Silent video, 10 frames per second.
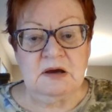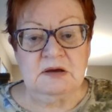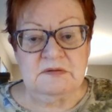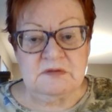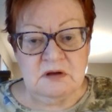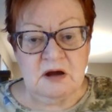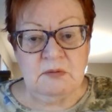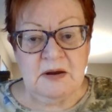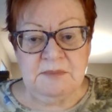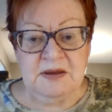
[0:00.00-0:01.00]
I use a lot of
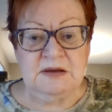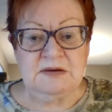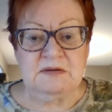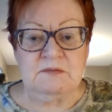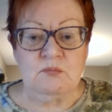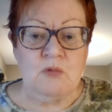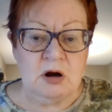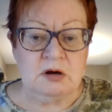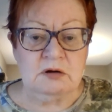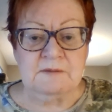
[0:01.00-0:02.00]
wet paint and
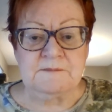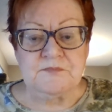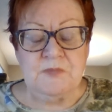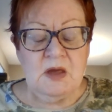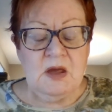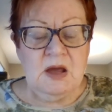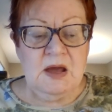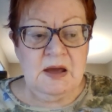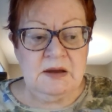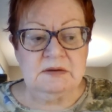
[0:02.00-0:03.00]
water,
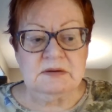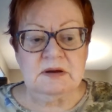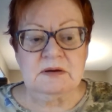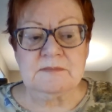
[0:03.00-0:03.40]
and